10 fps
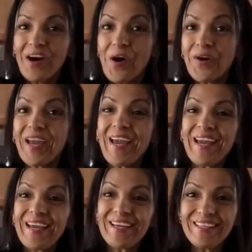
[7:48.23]

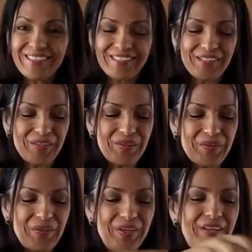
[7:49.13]
Okay,
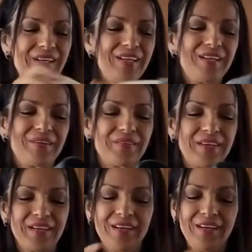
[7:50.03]
so here we
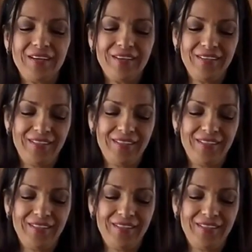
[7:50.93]
go.